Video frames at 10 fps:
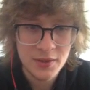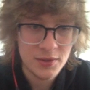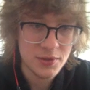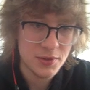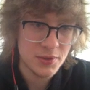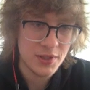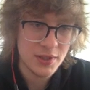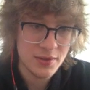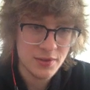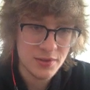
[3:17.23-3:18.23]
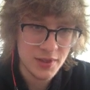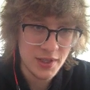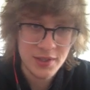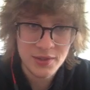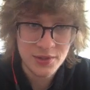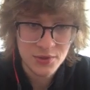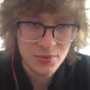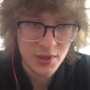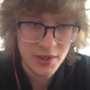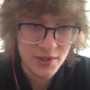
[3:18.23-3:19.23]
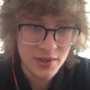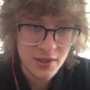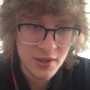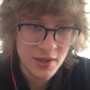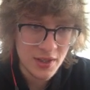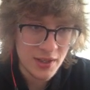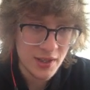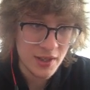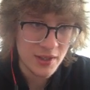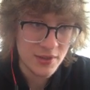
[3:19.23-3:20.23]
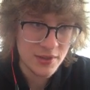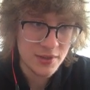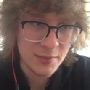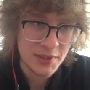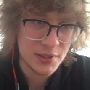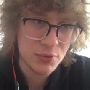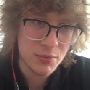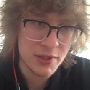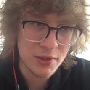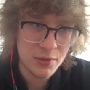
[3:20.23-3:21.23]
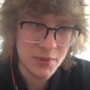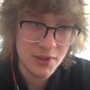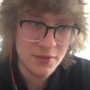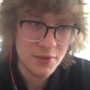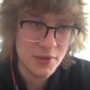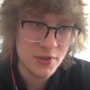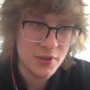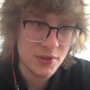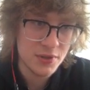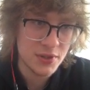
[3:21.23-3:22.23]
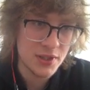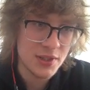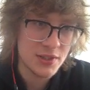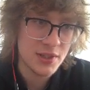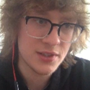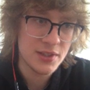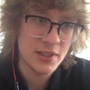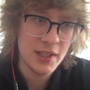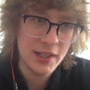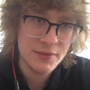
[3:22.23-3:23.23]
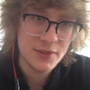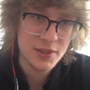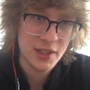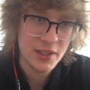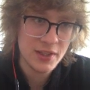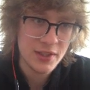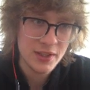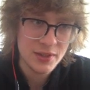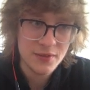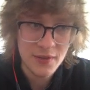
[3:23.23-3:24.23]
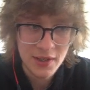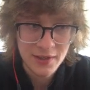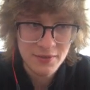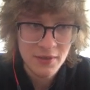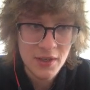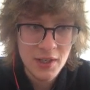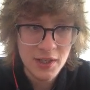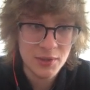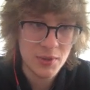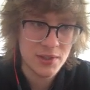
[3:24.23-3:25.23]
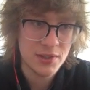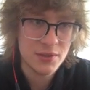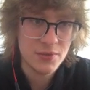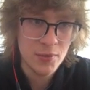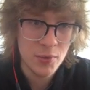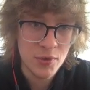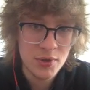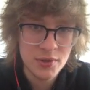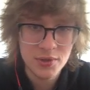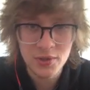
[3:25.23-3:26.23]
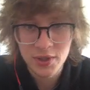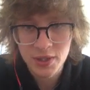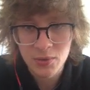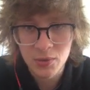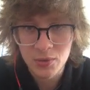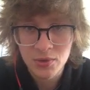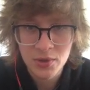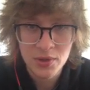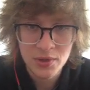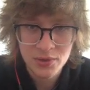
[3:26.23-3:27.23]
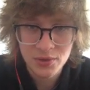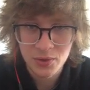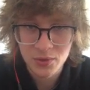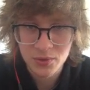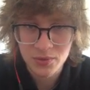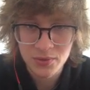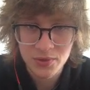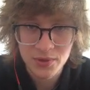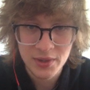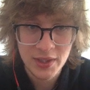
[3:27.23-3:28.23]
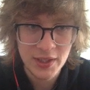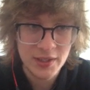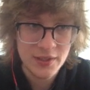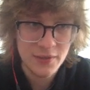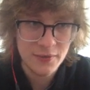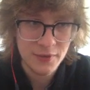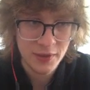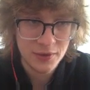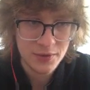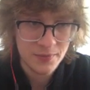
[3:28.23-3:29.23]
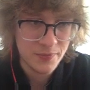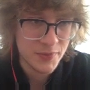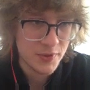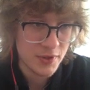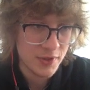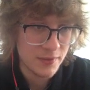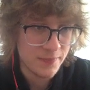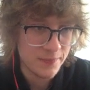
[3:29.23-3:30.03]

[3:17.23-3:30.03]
so you can, again, just run it, and the message will be a little bit different. You see that it says that the left side is 5 and the right side is 4. They're not equal, so it fails. Okay.